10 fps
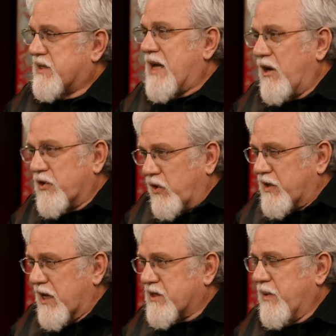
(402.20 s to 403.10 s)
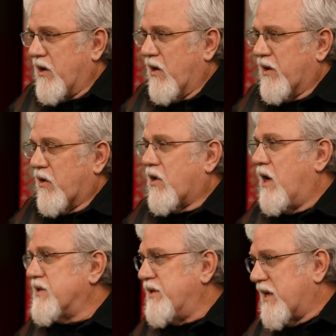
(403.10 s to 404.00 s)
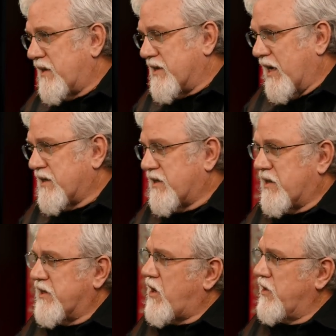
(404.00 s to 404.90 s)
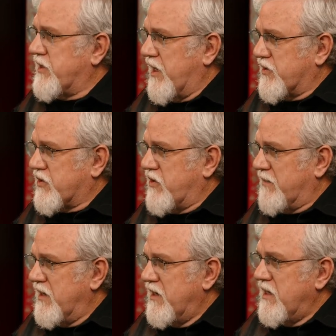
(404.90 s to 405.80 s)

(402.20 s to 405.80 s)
Skeletal text, we call it, or consonantal text, consonantal script.